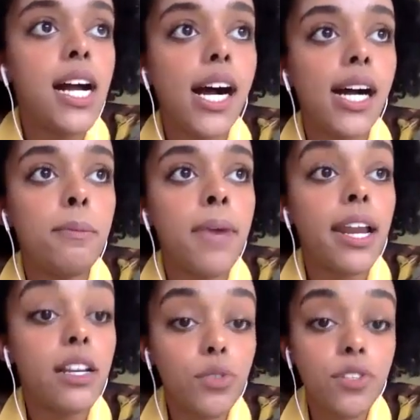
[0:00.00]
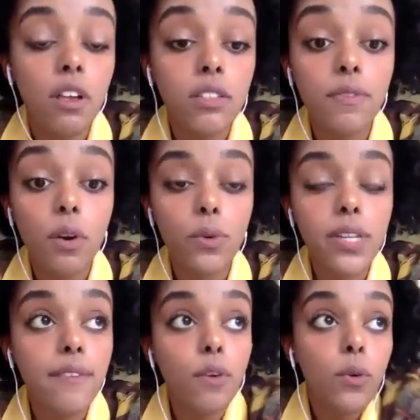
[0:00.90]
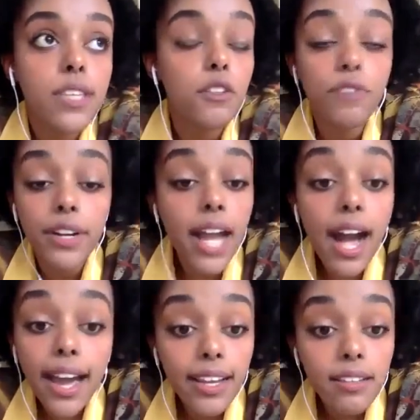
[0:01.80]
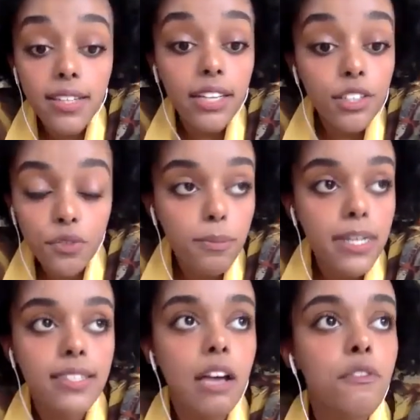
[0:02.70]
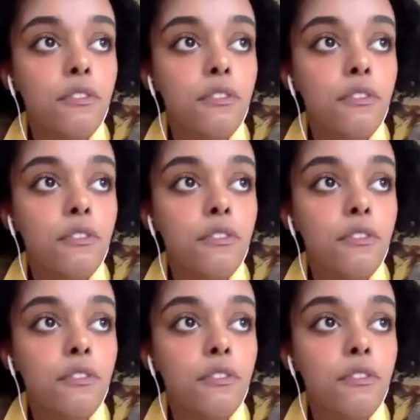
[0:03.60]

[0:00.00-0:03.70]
And as a result, I've always held very high standards for myself.